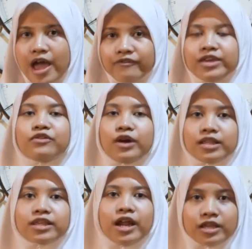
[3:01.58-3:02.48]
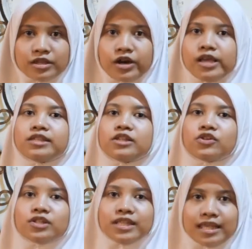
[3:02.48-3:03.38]
having great character is
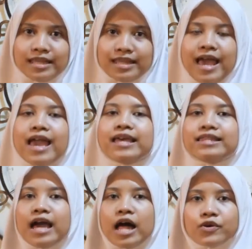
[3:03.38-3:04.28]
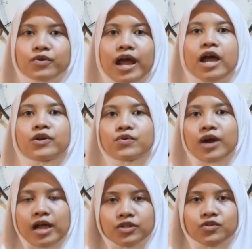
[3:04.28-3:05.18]
also stated in the Al-Quran,
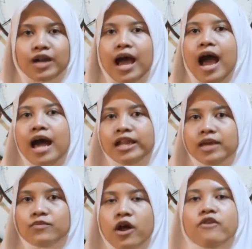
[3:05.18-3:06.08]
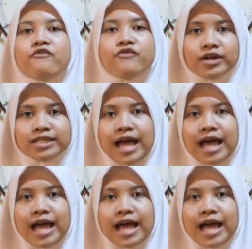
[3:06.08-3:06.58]
Quran Surah Ali Imran, verse